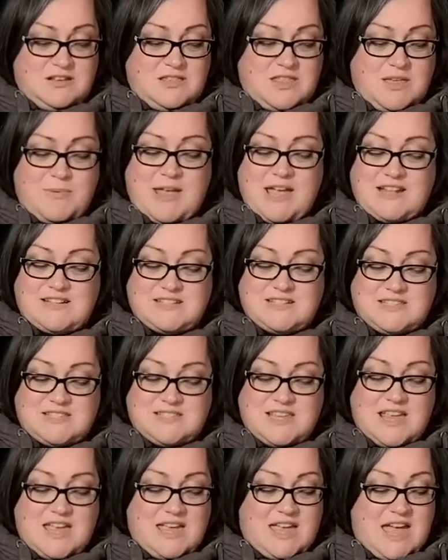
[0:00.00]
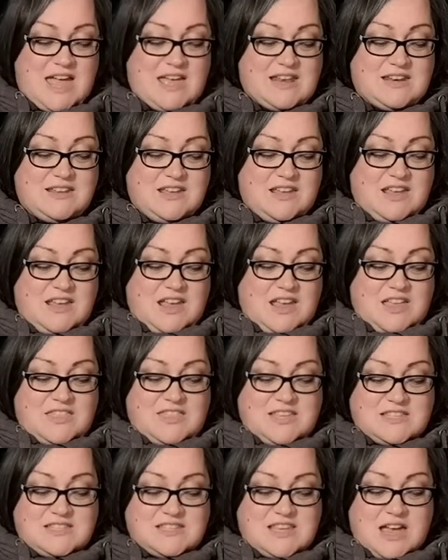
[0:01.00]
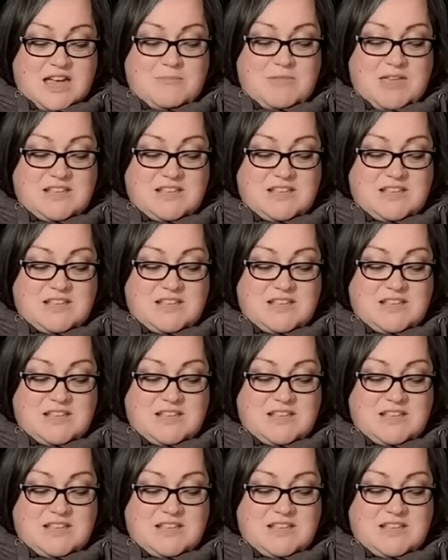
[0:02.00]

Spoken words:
They began to sing again, and this time